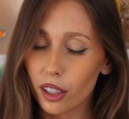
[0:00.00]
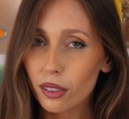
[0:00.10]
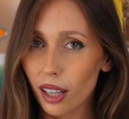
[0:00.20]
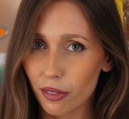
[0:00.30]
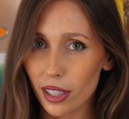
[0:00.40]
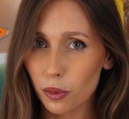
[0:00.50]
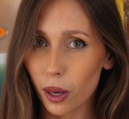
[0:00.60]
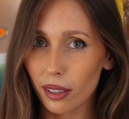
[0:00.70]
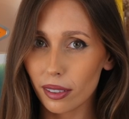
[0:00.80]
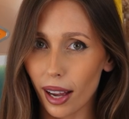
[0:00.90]
don't love this
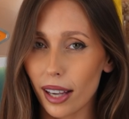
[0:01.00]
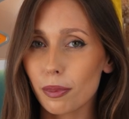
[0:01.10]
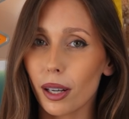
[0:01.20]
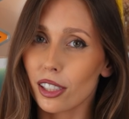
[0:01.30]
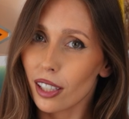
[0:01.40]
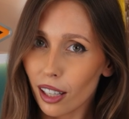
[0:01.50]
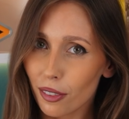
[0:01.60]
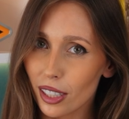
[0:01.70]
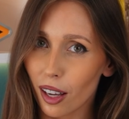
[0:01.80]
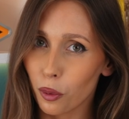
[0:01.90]
one as much as I
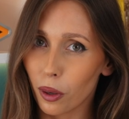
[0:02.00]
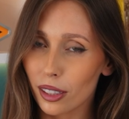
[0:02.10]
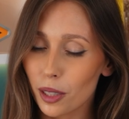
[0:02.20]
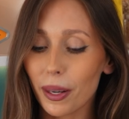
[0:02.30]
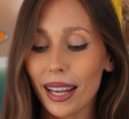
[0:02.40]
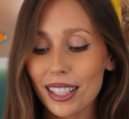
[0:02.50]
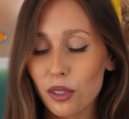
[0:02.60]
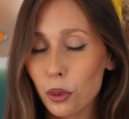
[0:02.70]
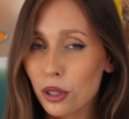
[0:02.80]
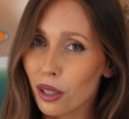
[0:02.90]
love the other ones, but it is
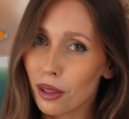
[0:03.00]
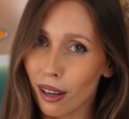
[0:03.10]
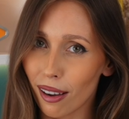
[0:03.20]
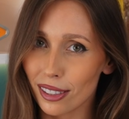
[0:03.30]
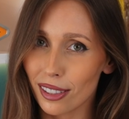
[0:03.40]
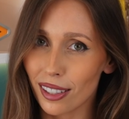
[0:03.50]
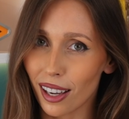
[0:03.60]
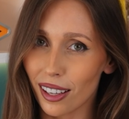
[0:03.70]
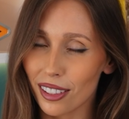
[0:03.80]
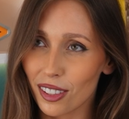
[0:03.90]
also the last
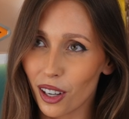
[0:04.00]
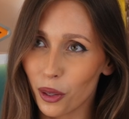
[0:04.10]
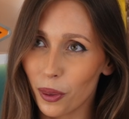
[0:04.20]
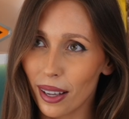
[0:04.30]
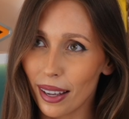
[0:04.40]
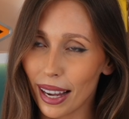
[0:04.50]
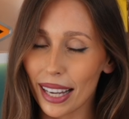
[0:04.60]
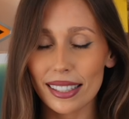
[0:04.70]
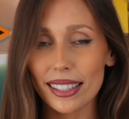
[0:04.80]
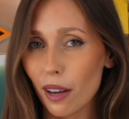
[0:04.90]
dessert, so
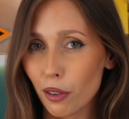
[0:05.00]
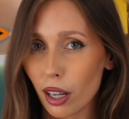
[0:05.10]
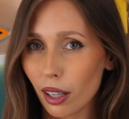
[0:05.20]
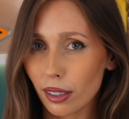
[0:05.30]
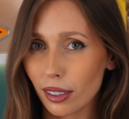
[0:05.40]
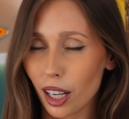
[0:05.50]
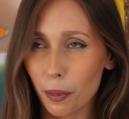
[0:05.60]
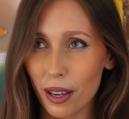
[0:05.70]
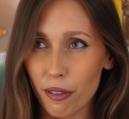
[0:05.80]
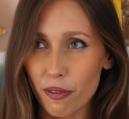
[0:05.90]
it's never gonna
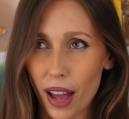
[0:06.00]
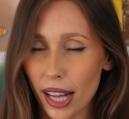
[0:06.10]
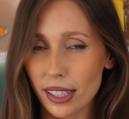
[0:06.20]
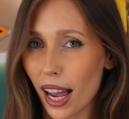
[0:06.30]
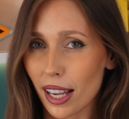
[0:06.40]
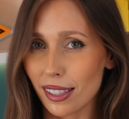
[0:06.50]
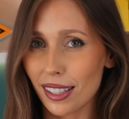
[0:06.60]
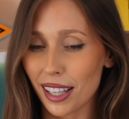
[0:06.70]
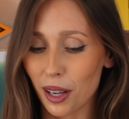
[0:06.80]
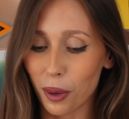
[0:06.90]
be a fair test,
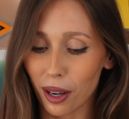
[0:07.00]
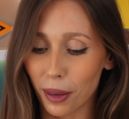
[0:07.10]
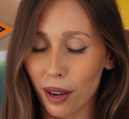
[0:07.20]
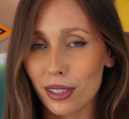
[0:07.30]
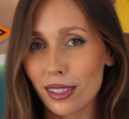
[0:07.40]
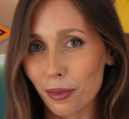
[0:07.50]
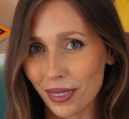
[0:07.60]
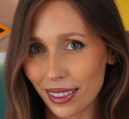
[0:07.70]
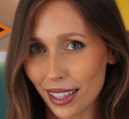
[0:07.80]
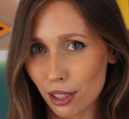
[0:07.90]
is it, when I'm having
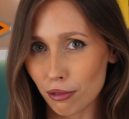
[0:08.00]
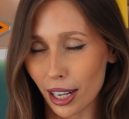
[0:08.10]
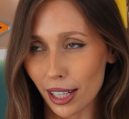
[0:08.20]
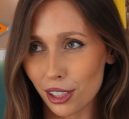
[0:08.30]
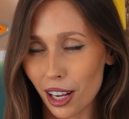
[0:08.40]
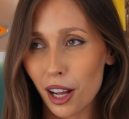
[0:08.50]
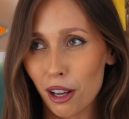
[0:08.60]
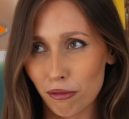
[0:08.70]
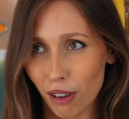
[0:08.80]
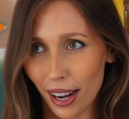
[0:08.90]
something this rich
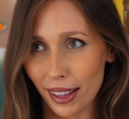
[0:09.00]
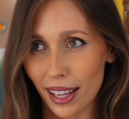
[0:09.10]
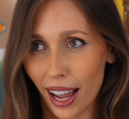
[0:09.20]
right at the